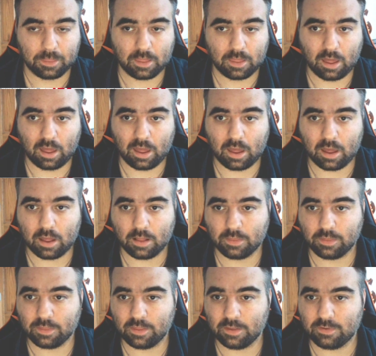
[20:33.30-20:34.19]

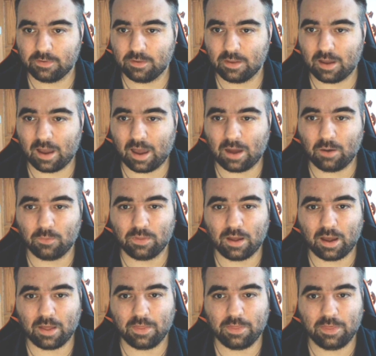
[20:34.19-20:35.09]
And this,
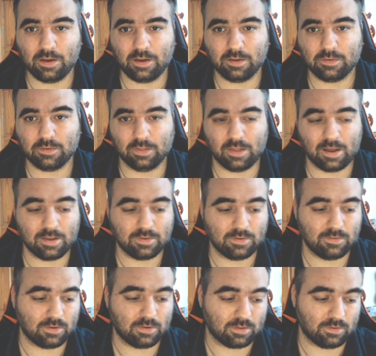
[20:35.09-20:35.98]
I think it's less
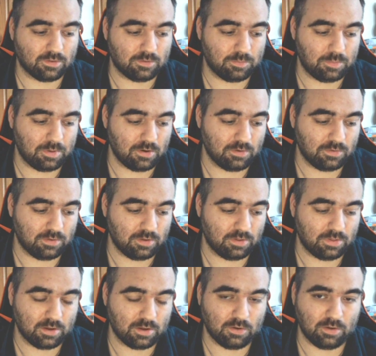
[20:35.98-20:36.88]
of a conspiracy
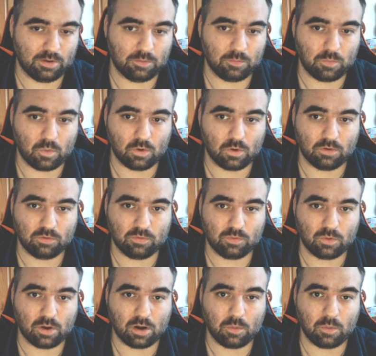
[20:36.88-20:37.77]
theory and more of,
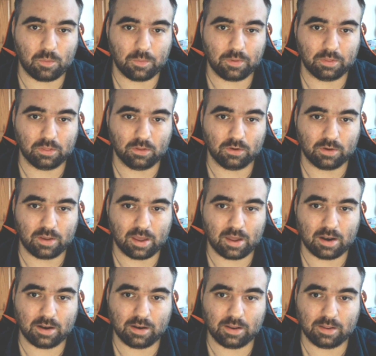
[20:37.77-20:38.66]
when we look
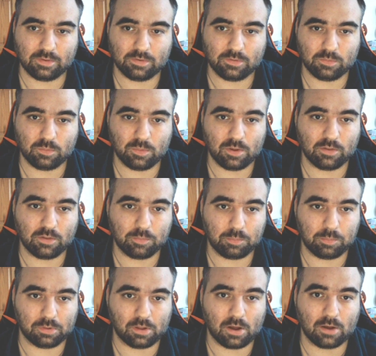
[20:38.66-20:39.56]
at it, it's
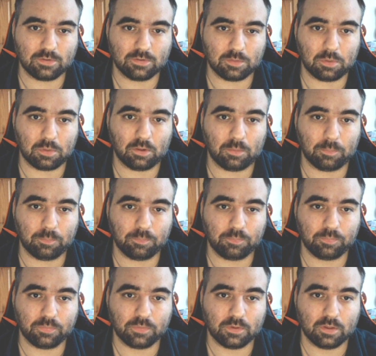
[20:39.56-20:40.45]
plausible.
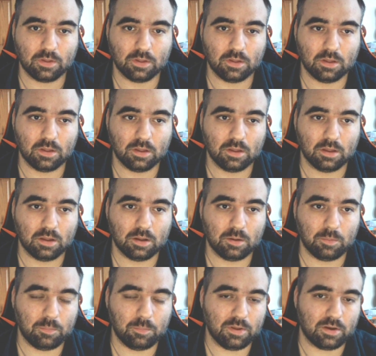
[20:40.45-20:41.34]

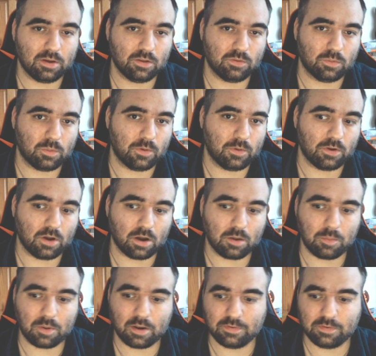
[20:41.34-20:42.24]
Because when we're talking
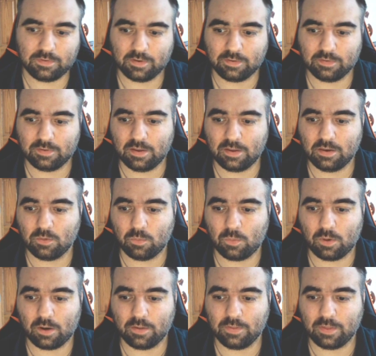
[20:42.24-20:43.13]
about a
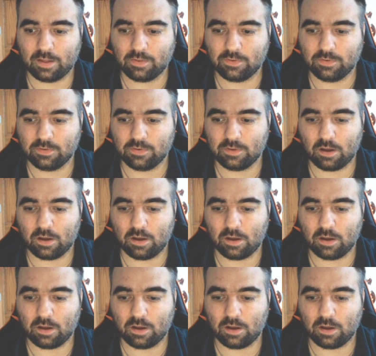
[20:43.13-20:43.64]
16-1, that's